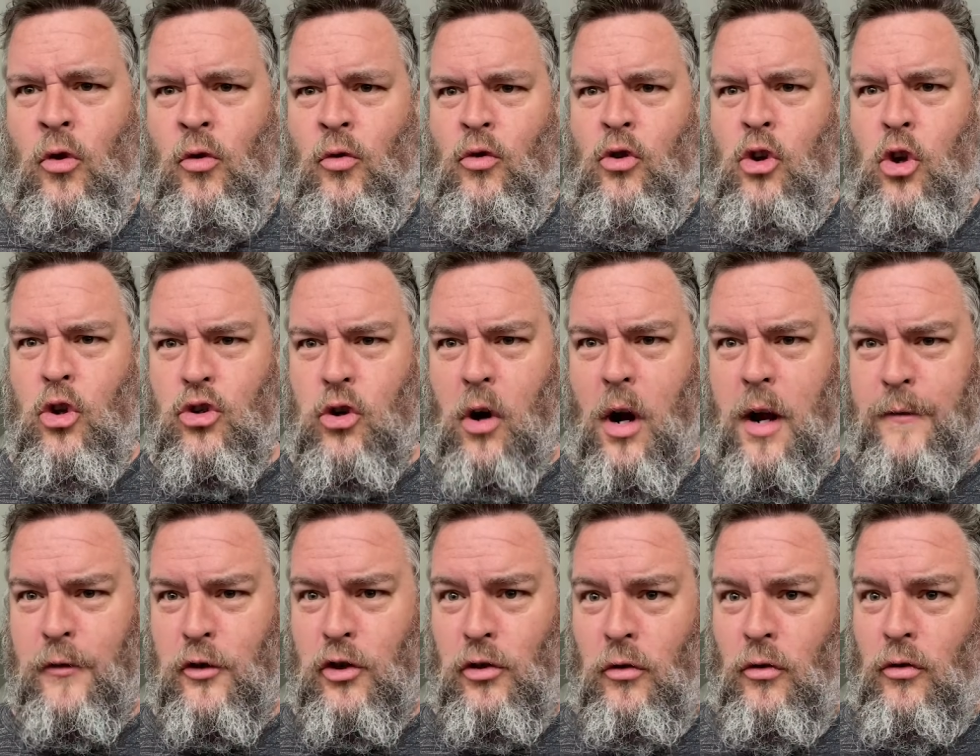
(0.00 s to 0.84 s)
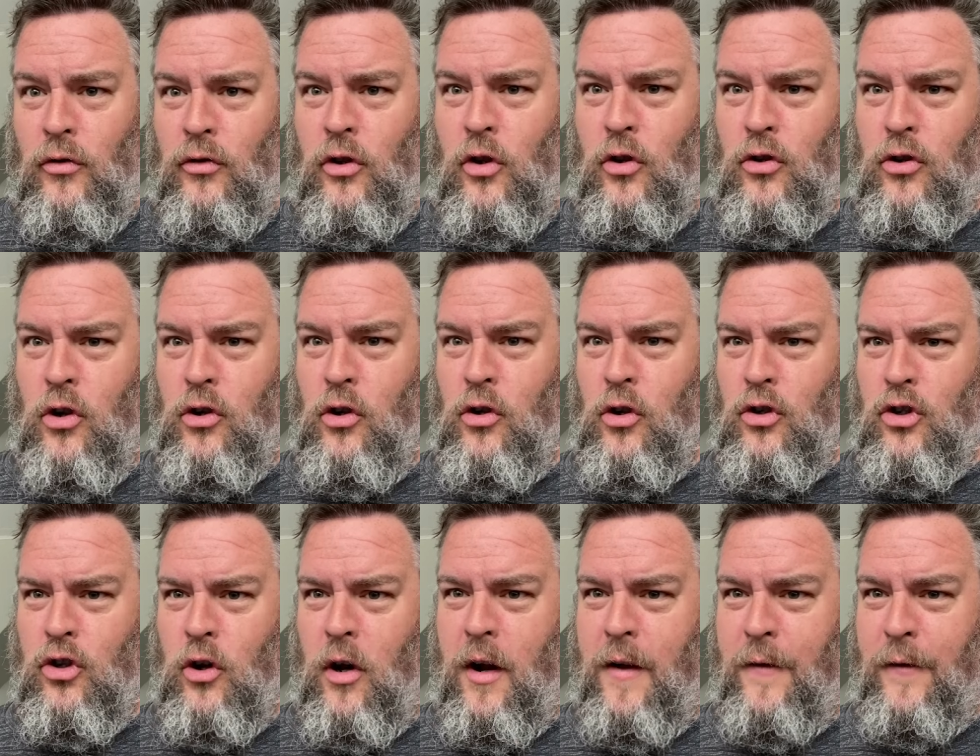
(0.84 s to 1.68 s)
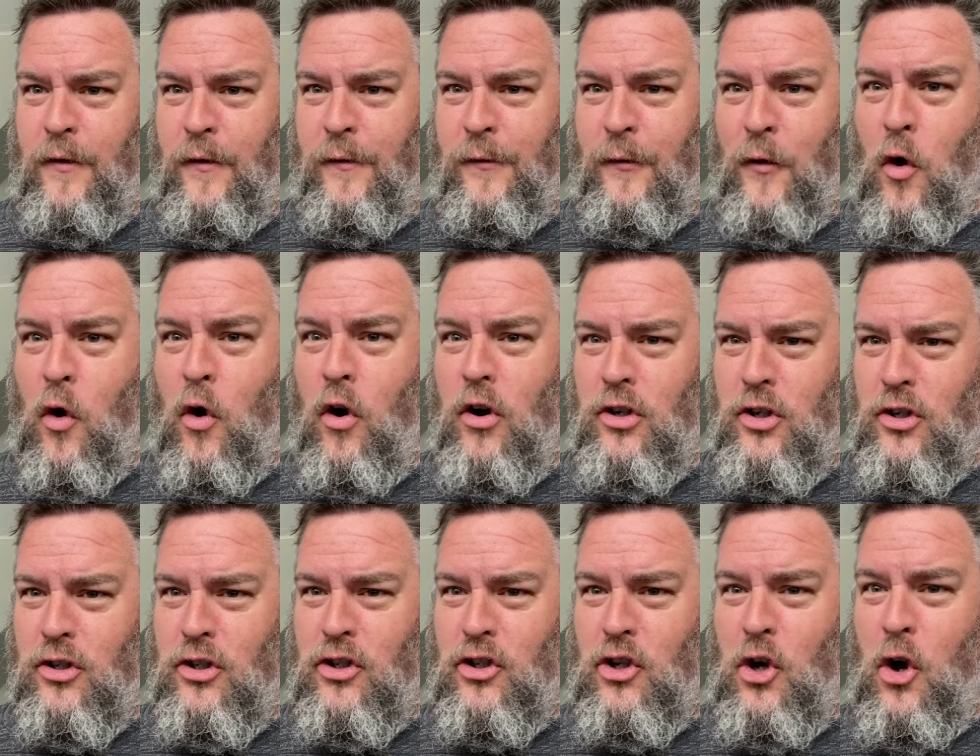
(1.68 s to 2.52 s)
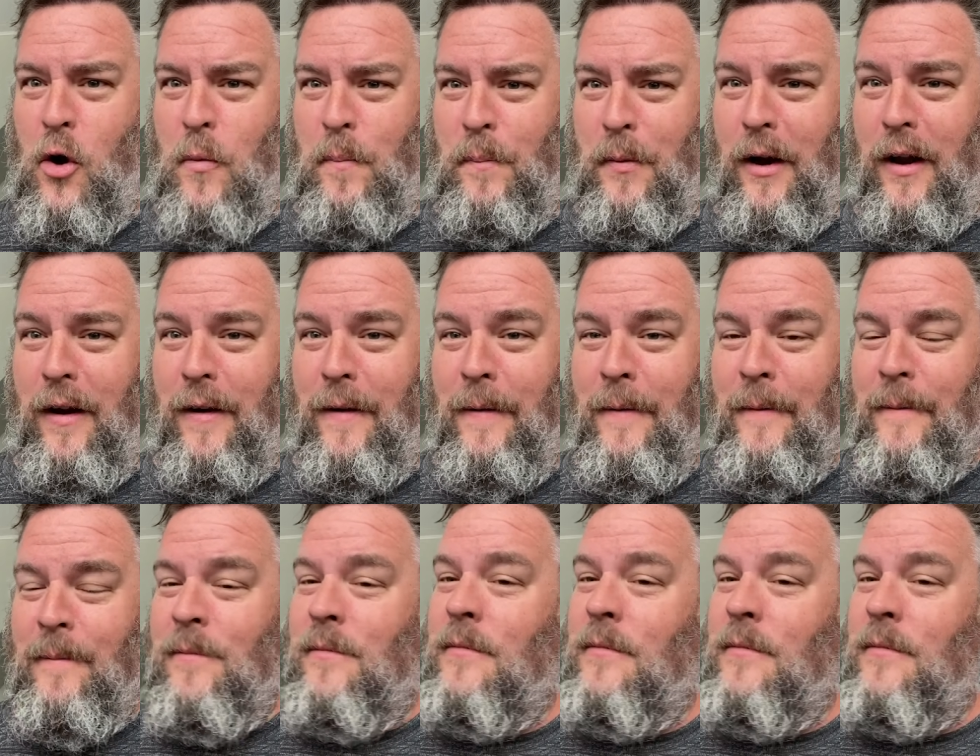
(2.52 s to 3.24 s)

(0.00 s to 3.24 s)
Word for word: you drive, you, you driving Ford, you're stupid.